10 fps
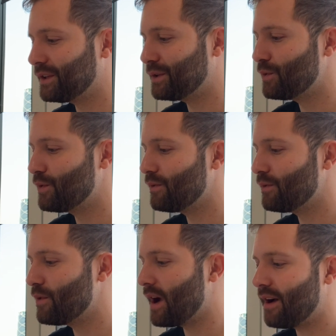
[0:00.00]

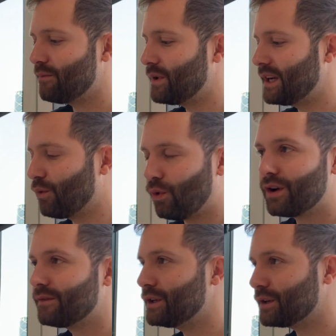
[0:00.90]
You have been all
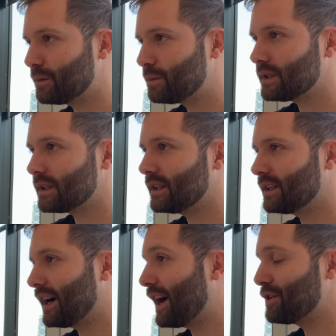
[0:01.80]
over Europe.
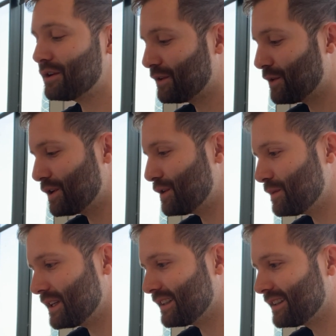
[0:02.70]
I don't even know where you've
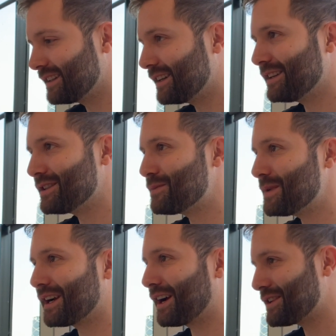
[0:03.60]
been. It's
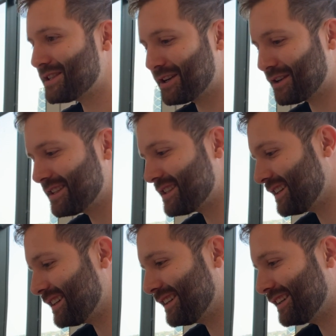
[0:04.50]
been like a secret.
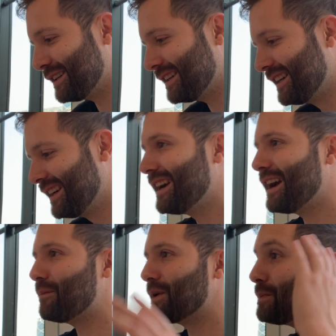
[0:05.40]

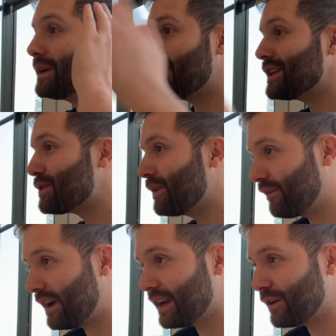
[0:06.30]
But you've been going to
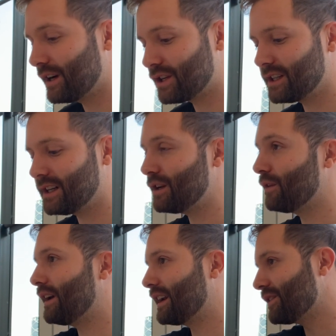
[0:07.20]
fighting in Russia, and you're
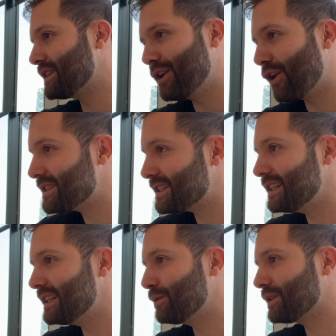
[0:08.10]
fighting in the
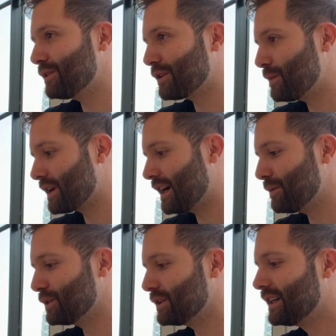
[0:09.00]
DRC with Illunga
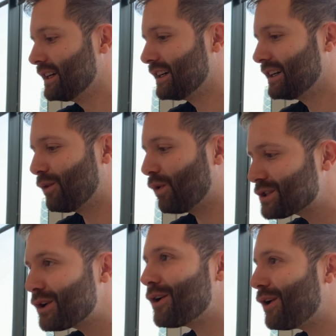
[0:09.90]
Makabu. What's
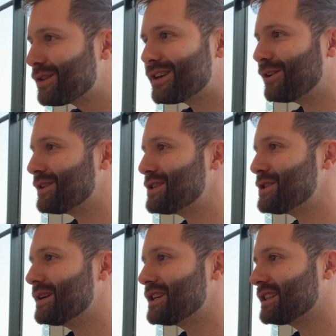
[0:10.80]
going on with that whole
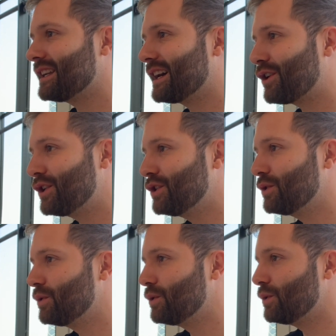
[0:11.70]
situation? Like, are
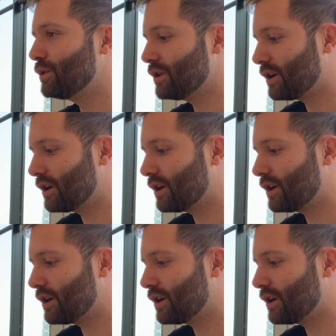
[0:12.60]
you